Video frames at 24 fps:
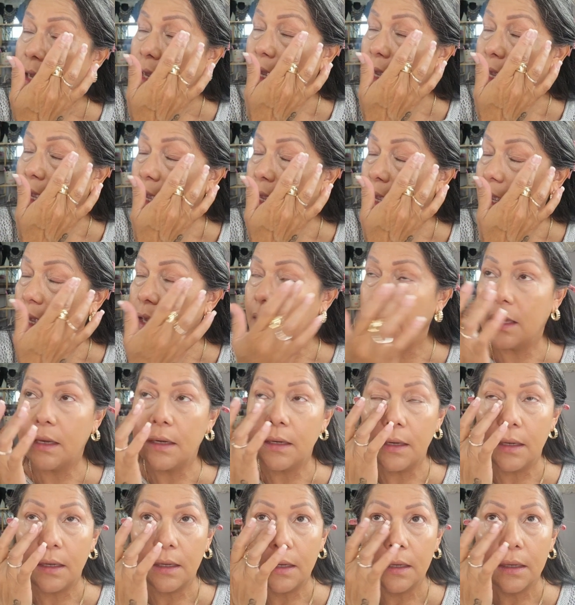
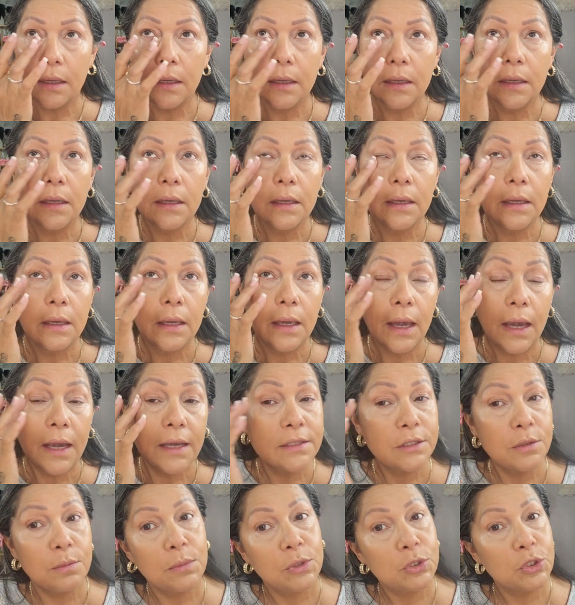and
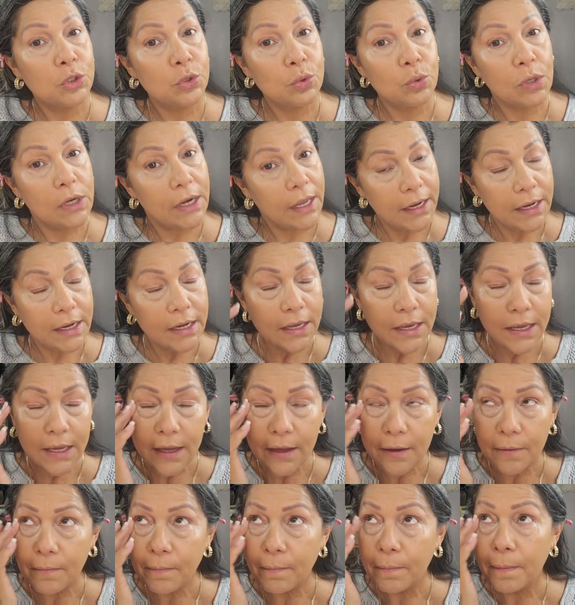as a mature lady,
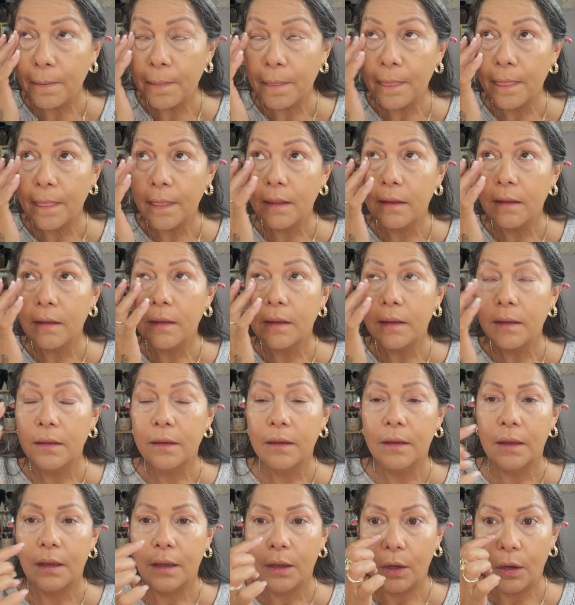
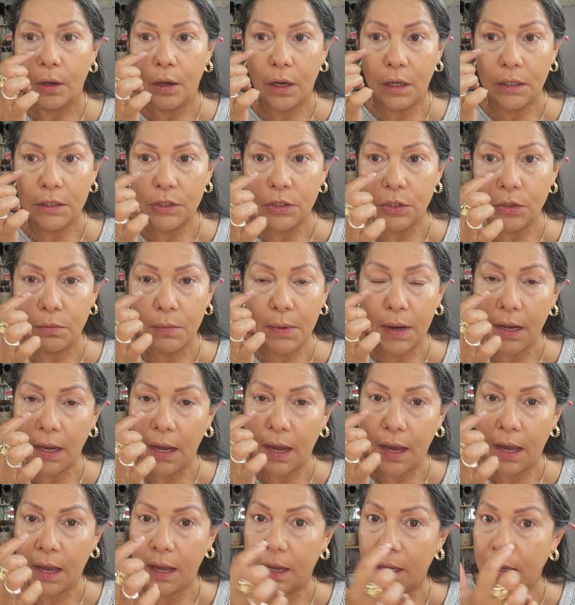under my
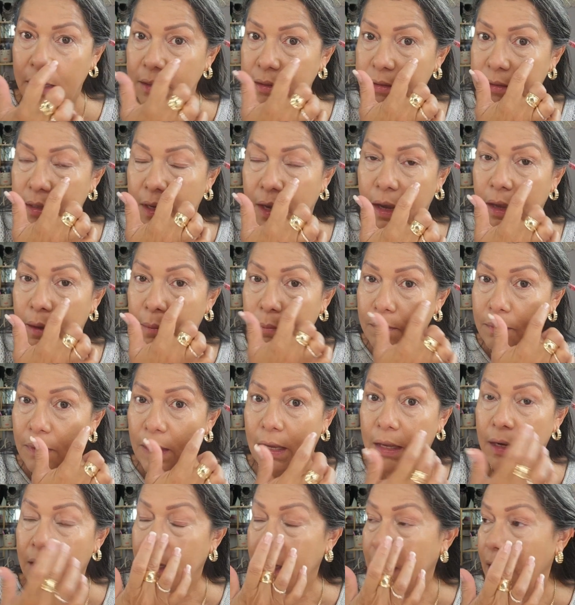eyes I am
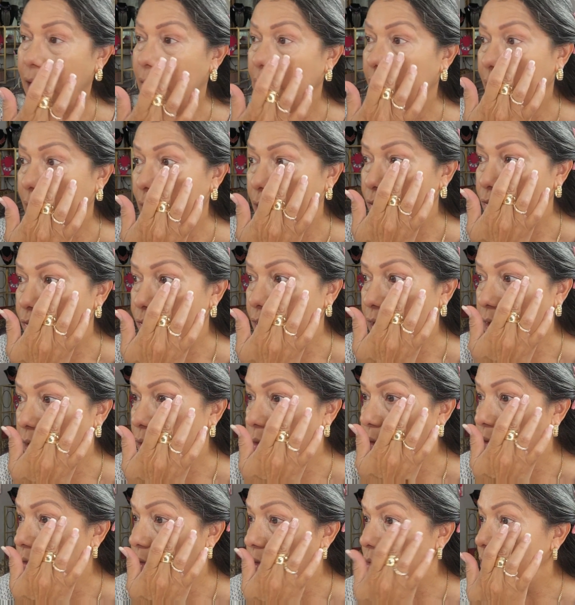getting a lot of
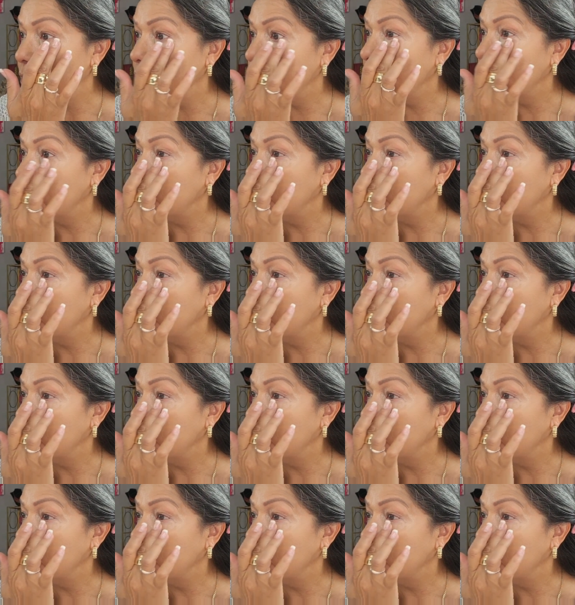wrinkles.